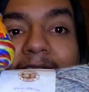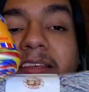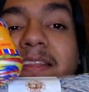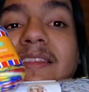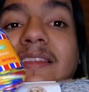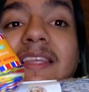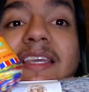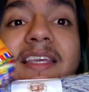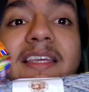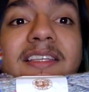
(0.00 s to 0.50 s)

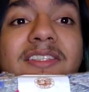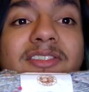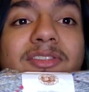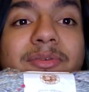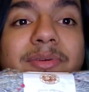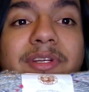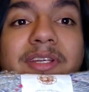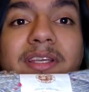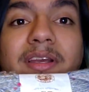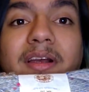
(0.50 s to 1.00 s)
These
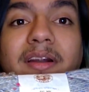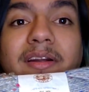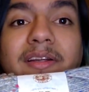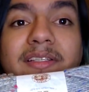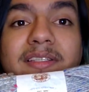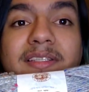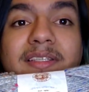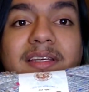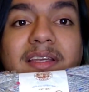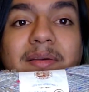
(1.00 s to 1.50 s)
3
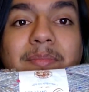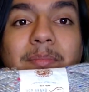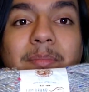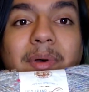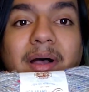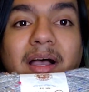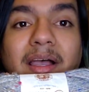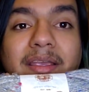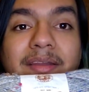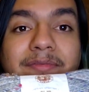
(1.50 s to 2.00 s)
yarns to
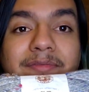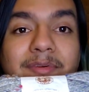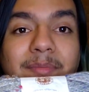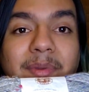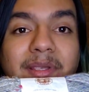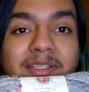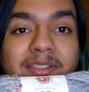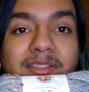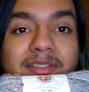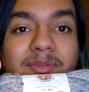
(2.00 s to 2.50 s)
combine for
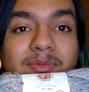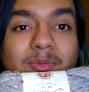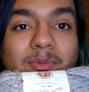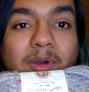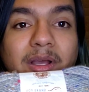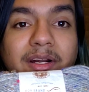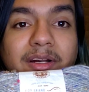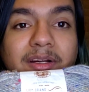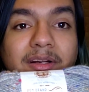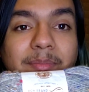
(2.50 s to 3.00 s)
my
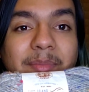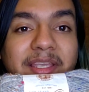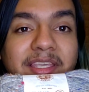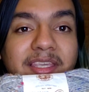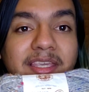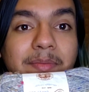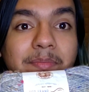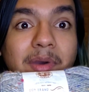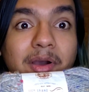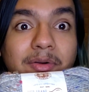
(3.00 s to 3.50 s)
sweater, my
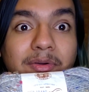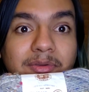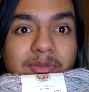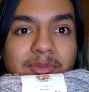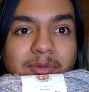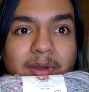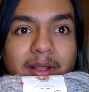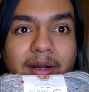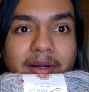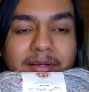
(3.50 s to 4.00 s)
kimono
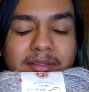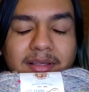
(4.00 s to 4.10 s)
sweaters.